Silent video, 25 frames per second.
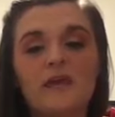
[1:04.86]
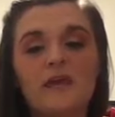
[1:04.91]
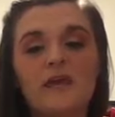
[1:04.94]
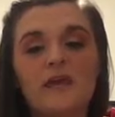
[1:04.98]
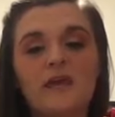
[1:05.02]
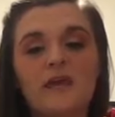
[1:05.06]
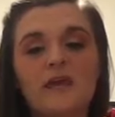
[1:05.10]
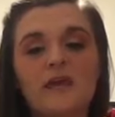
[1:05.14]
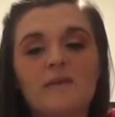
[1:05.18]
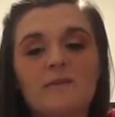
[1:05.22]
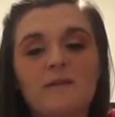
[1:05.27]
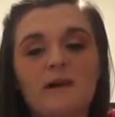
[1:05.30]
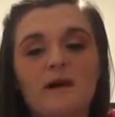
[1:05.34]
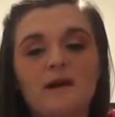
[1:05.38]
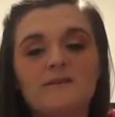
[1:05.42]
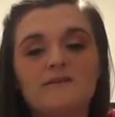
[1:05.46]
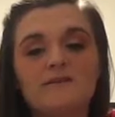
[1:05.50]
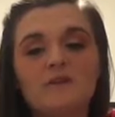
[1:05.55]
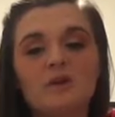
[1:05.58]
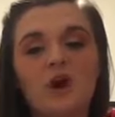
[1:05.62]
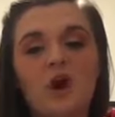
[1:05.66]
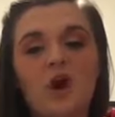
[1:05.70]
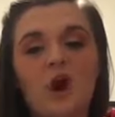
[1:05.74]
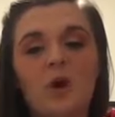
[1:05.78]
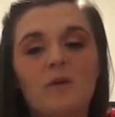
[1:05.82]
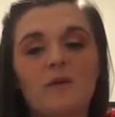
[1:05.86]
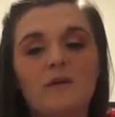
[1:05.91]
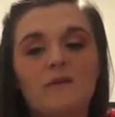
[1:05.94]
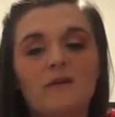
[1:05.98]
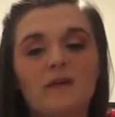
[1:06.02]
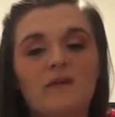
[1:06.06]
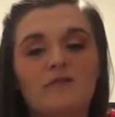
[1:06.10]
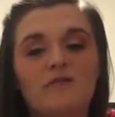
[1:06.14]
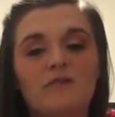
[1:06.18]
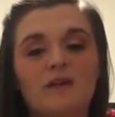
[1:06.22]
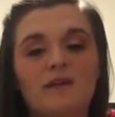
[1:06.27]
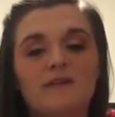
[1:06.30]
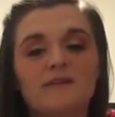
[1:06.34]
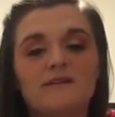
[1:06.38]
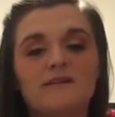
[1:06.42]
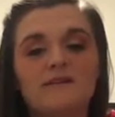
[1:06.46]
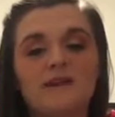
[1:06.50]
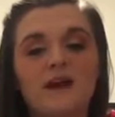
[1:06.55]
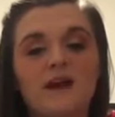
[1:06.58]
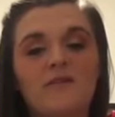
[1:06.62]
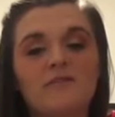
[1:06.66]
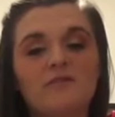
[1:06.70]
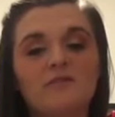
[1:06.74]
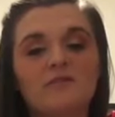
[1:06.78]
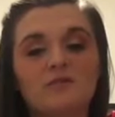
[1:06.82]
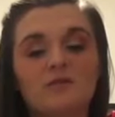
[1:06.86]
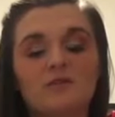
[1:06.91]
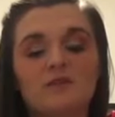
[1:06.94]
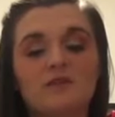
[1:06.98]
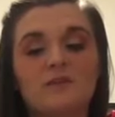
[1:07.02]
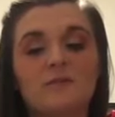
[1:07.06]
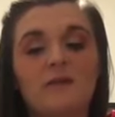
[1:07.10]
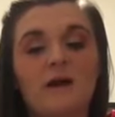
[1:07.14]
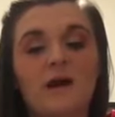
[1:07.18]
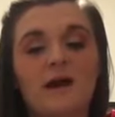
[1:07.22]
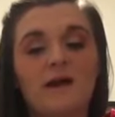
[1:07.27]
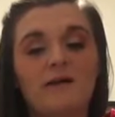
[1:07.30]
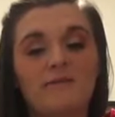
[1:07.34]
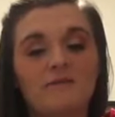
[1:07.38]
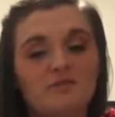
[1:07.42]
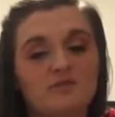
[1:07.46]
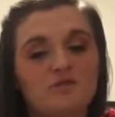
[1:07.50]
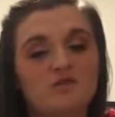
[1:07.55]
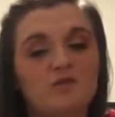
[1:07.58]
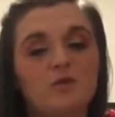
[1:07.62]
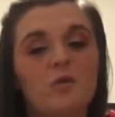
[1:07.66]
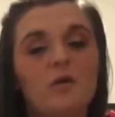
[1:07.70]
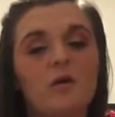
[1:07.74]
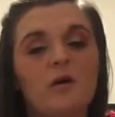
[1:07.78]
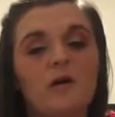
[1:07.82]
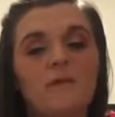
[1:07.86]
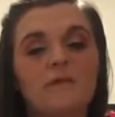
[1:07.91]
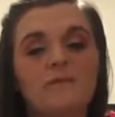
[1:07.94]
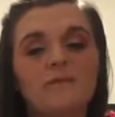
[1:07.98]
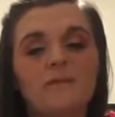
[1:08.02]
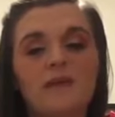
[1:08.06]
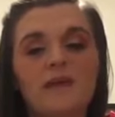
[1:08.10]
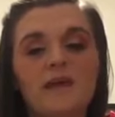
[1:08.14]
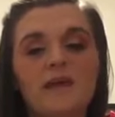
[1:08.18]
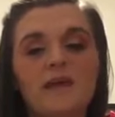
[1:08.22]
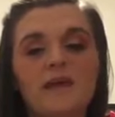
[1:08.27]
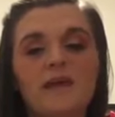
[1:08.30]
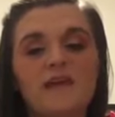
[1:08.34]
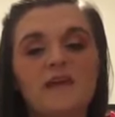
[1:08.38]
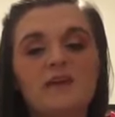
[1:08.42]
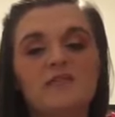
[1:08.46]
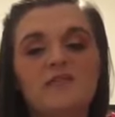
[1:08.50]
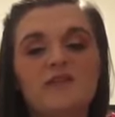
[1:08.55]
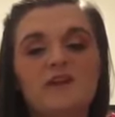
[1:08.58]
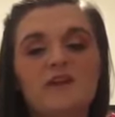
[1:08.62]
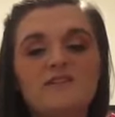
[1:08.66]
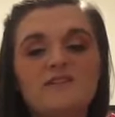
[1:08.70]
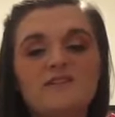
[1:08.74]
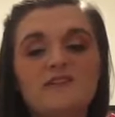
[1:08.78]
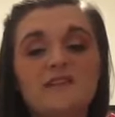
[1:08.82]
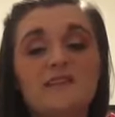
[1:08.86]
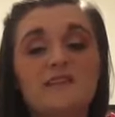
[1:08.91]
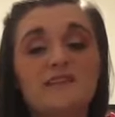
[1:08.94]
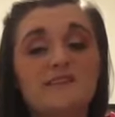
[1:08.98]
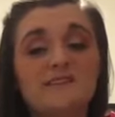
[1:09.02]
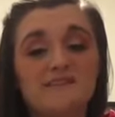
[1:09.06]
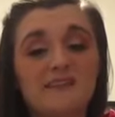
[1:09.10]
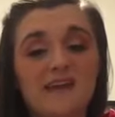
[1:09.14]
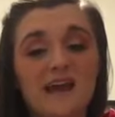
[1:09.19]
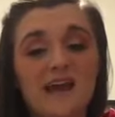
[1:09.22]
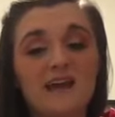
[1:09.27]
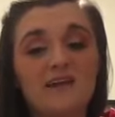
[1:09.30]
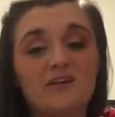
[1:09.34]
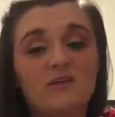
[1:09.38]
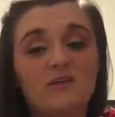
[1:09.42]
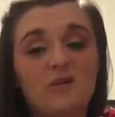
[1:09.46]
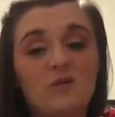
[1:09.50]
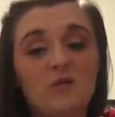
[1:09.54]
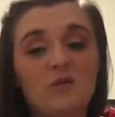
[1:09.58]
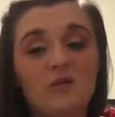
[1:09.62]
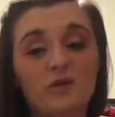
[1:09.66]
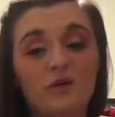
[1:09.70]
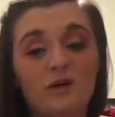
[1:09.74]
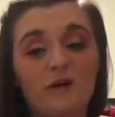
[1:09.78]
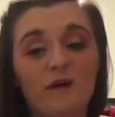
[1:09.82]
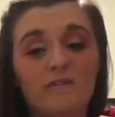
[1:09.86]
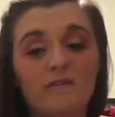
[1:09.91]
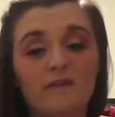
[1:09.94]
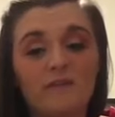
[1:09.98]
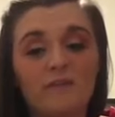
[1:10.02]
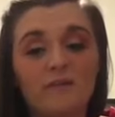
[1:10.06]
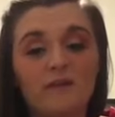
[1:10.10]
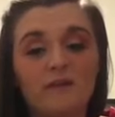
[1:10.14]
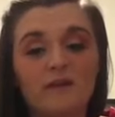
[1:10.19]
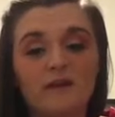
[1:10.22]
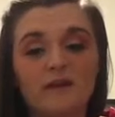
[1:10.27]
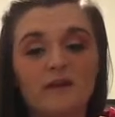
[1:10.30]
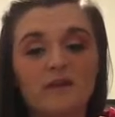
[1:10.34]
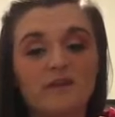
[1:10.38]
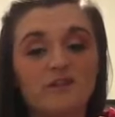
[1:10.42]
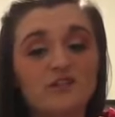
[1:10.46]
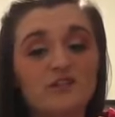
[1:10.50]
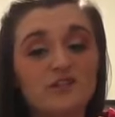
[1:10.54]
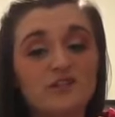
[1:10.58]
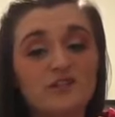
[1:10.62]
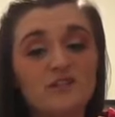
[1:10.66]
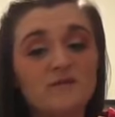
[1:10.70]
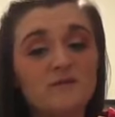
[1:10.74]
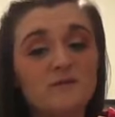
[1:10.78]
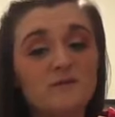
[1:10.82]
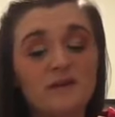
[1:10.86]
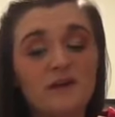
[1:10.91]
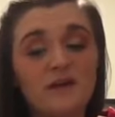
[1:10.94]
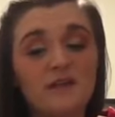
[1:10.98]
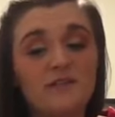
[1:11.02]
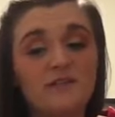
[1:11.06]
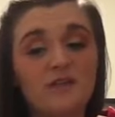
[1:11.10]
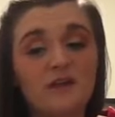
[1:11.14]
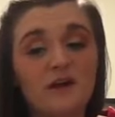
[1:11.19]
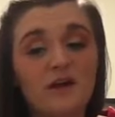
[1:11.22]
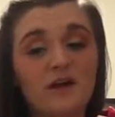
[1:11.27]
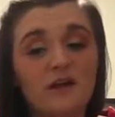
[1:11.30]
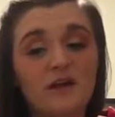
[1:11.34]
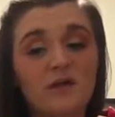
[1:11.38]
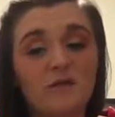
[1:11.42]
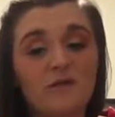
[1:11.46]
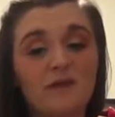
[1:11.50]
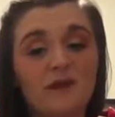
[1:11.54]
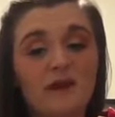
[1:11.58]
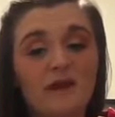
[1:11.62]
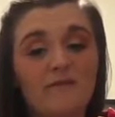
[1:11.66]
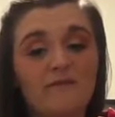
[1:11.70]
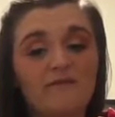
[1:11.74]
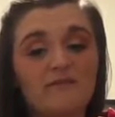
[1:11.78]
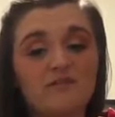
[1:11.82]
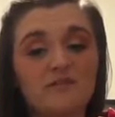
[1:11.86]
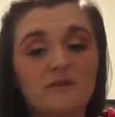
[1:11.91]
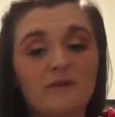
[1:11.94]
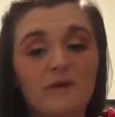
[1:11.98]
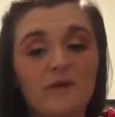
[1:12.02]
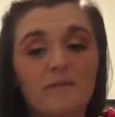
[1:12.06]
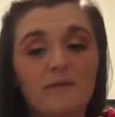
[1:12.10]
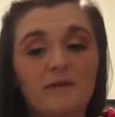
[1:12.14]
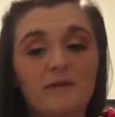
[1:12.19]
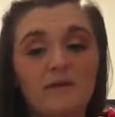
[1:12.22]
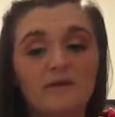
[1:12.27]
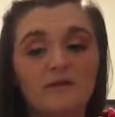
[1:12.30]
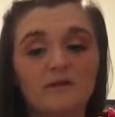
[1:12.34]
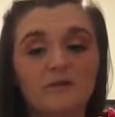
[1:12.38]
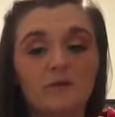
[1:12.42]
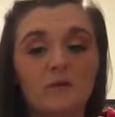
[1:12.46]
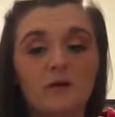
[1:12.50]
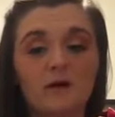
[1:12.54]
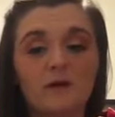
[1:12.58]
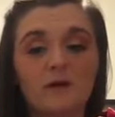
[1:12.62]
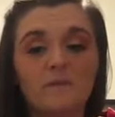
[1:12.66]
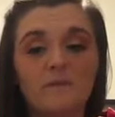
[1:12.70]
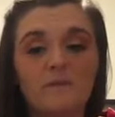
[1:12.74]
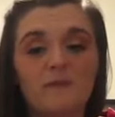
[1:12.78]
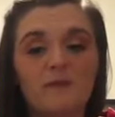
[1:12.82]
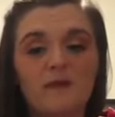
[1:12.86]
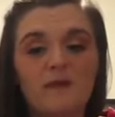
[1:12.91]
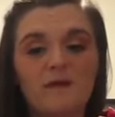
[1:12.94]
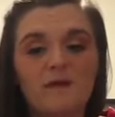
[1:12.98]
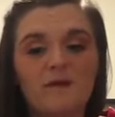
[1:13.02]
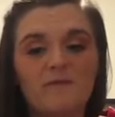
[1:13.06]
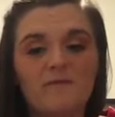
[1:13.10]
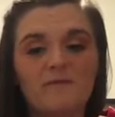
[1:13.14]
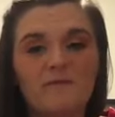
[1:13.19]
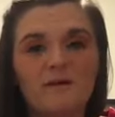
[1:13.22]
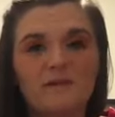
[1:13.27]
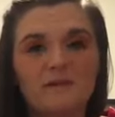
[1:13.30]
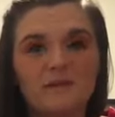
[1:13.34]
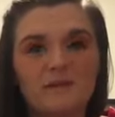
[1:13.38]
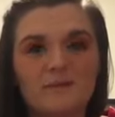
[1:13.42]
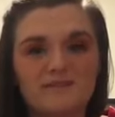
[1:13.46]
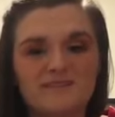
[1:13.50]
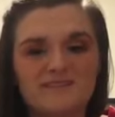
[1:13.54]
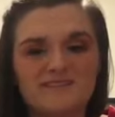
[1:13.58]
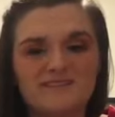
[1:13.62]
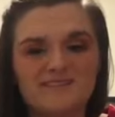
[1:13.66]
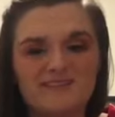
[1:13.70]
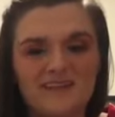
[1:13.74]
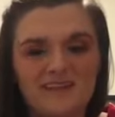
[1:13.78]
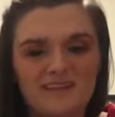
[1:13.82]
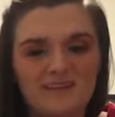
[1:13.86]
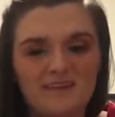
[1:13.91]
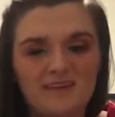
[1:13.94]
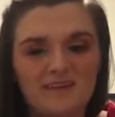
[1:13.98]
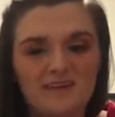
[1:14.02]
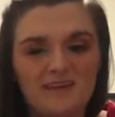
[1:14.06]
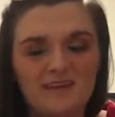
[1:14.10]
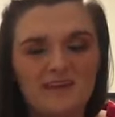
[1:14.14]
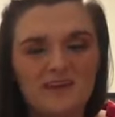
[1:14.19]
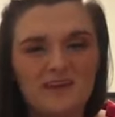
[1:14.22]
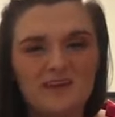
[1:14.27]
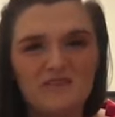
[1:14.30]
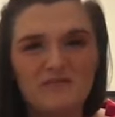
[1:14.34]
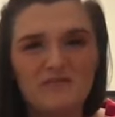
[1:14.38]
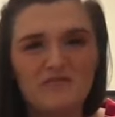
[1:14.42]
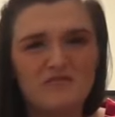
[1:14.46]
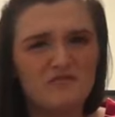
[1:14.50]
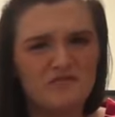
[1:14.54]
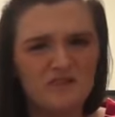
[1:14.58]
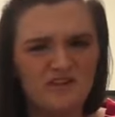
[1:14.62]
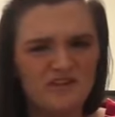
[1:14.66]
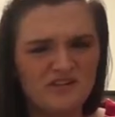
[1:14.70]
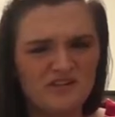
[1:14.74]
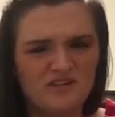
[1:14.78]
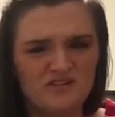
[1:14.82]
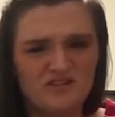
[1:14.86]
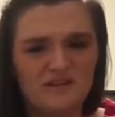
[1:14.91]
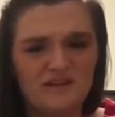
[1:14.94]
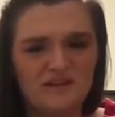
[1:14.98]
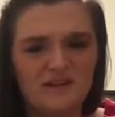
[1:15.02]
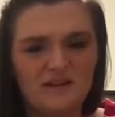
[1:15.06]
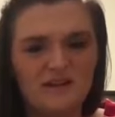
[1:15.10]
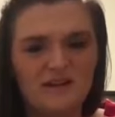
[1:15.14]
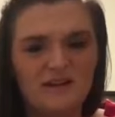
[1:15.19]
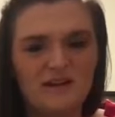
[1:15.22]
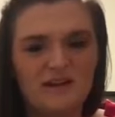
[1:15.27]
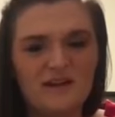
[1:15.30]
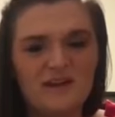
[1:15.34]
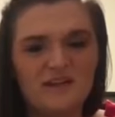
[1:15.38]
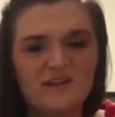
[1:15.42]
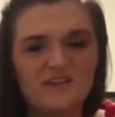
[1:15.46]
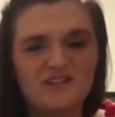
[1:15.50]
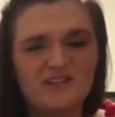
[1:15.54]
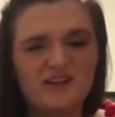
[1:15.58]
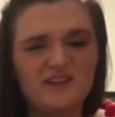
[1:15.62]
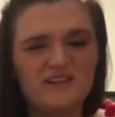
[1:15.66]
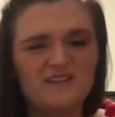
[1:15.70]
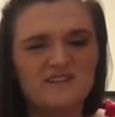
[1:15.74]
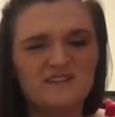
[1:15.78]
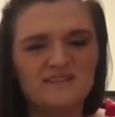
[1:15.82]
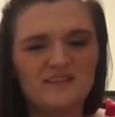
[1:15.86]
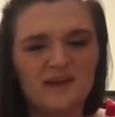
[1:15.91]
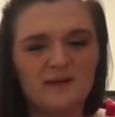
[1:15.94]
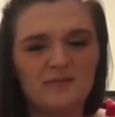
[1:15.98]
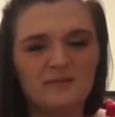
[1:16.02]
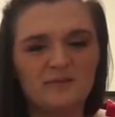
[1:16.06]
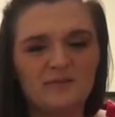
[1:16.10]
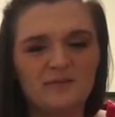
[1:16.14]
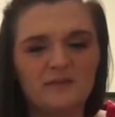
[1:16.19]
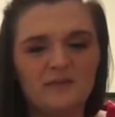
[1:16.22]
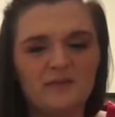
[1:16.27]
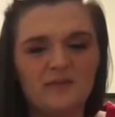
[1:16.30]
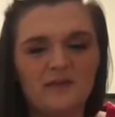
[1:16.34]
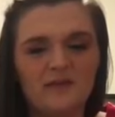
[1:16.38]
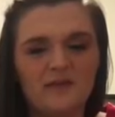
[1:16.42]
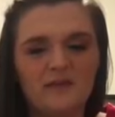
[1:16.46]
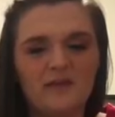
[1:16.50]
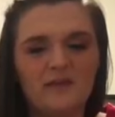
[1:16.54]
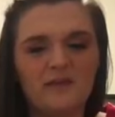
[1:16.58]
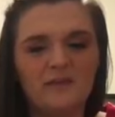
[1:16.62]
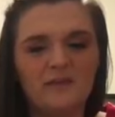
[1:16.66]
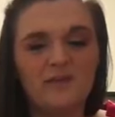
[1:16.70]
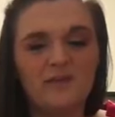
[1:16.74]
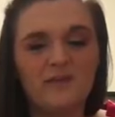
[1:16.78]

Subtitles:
He passed the hallway that ran south toward the back of the school. He reached the exact corner of the building, just where he thought he would have to be a door, but there was nothing. Frustrated, Jack stopped to think.